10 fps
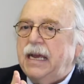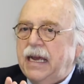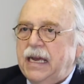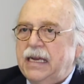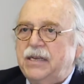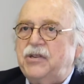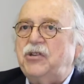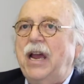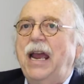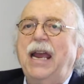is,
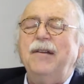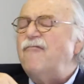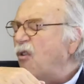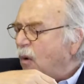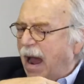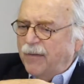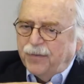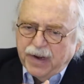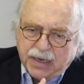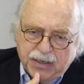say, for round
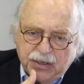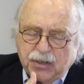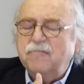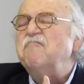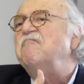figures,